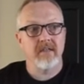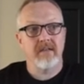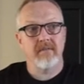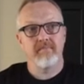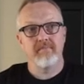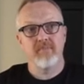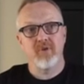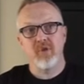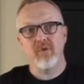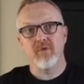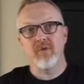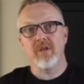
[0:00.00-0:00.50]

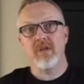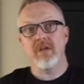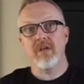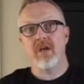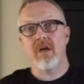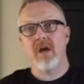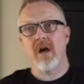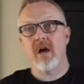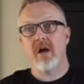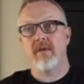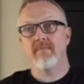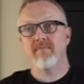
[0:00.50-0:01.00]
beauty
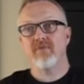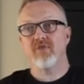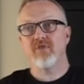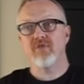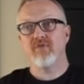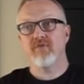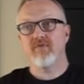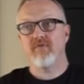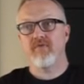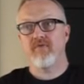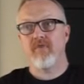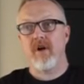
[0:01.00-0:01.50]

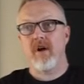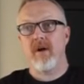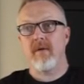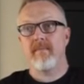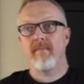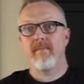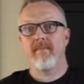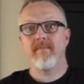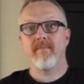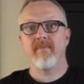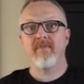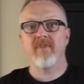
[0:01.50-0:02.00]
comes
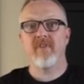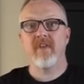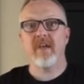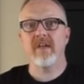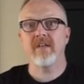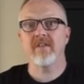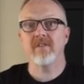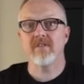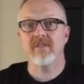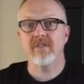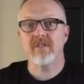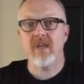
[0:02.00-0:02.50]
from
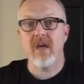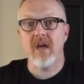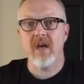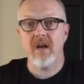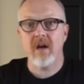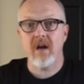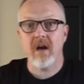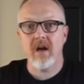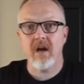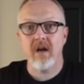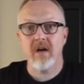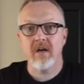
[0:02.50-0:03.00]
things that
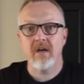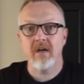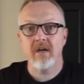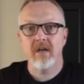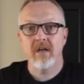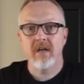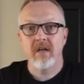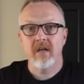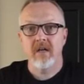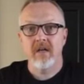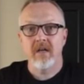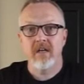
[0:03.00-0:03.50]
are
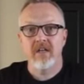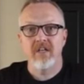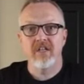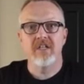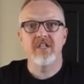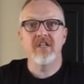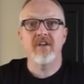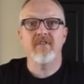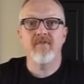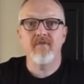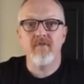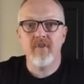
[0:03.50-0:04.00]

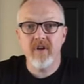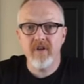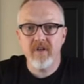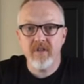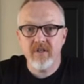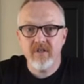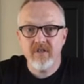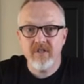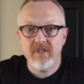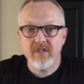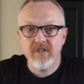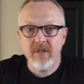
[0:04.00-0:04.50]
different
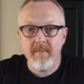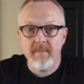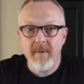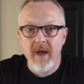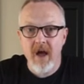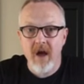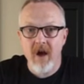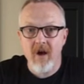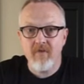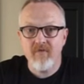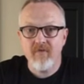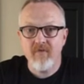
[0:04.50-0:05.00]

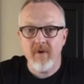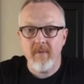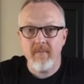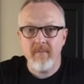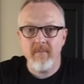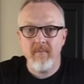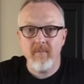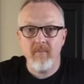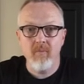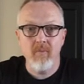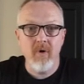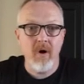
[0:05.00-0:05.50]
somehow
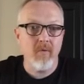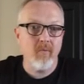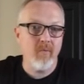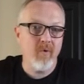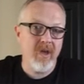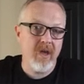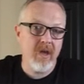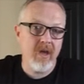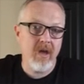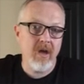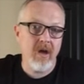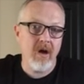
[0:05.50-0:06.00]
from what
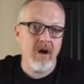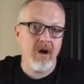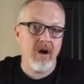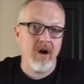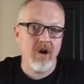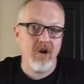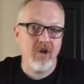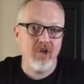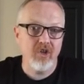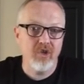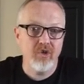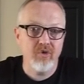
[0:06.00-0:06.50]
we
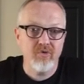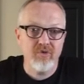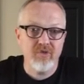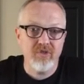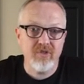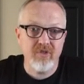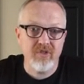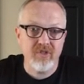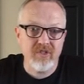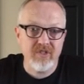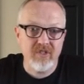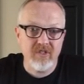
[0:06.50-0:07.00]
are
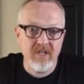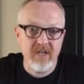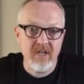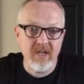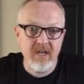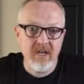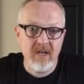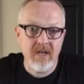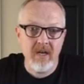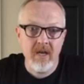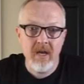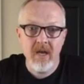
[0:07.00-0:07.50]
used to
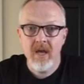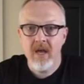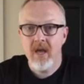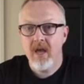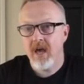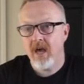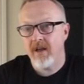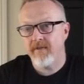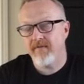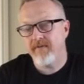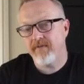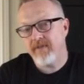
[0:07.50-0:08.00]
seeing,
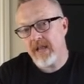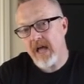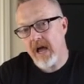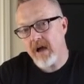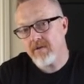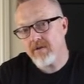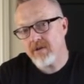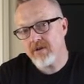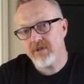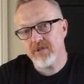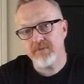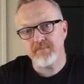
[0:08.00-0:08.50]
and
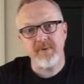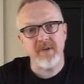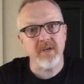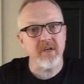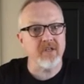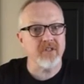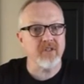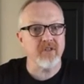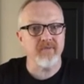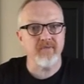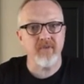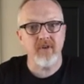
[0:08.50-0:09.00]
flowers,
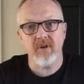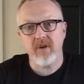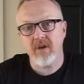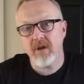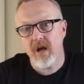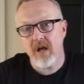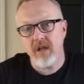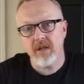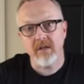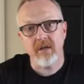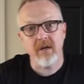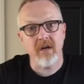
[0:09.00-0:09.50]
because of their
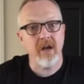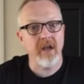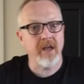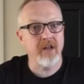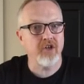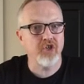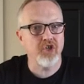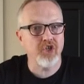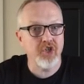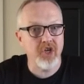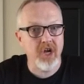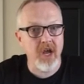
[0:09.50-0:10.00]
color
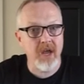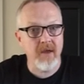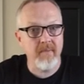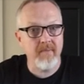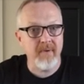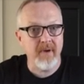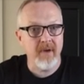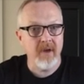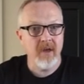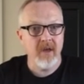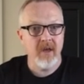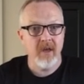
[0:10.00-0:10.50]
and shape,